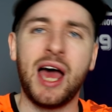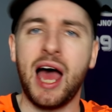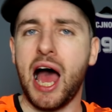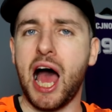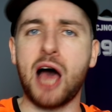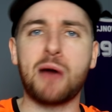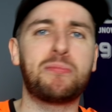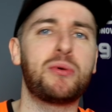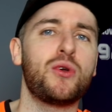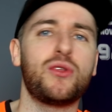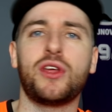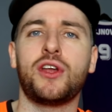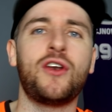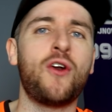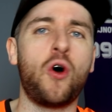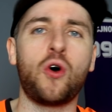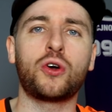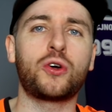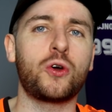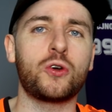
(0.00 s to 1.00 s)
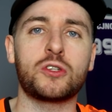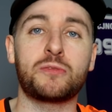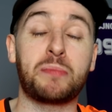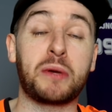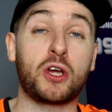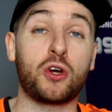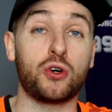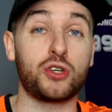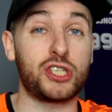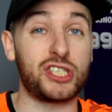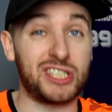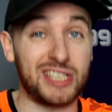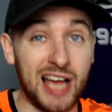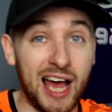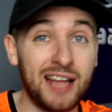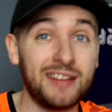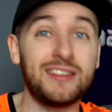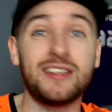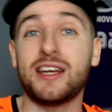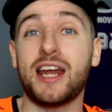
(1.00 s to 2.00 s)
about the knockouts, because
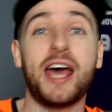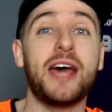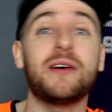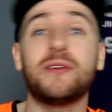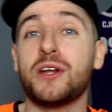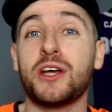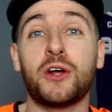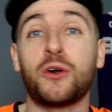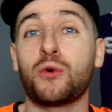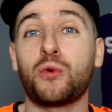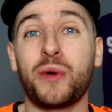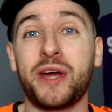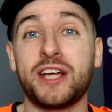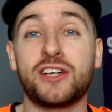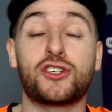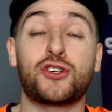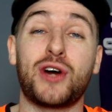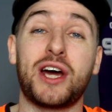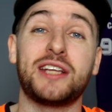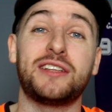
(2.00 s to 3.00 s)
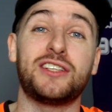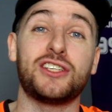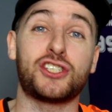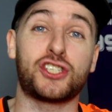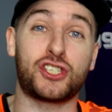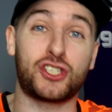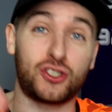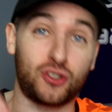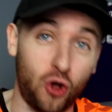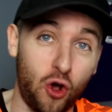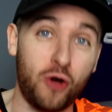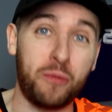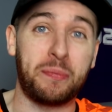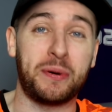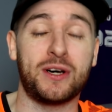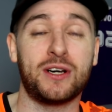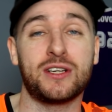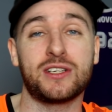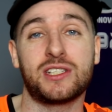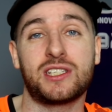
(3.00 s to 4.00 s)
standing in our way trying to stop
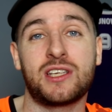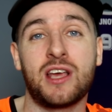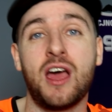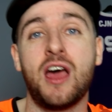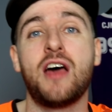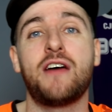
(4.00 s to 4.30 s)
us